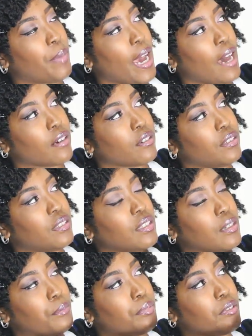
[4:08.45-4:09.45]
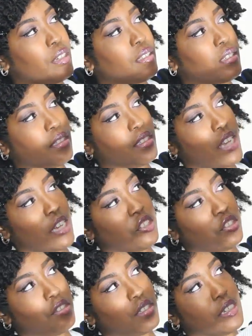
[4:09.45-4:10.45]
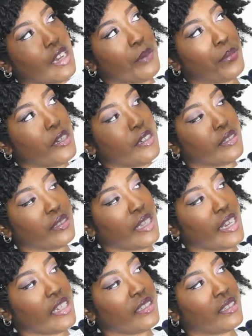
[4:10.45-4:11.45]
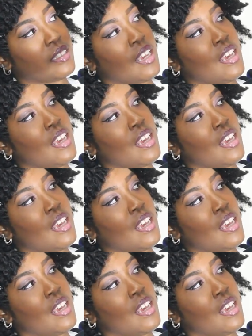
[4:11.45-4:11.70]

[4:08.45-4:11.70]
patterns and prints and textures. Like up here is lace,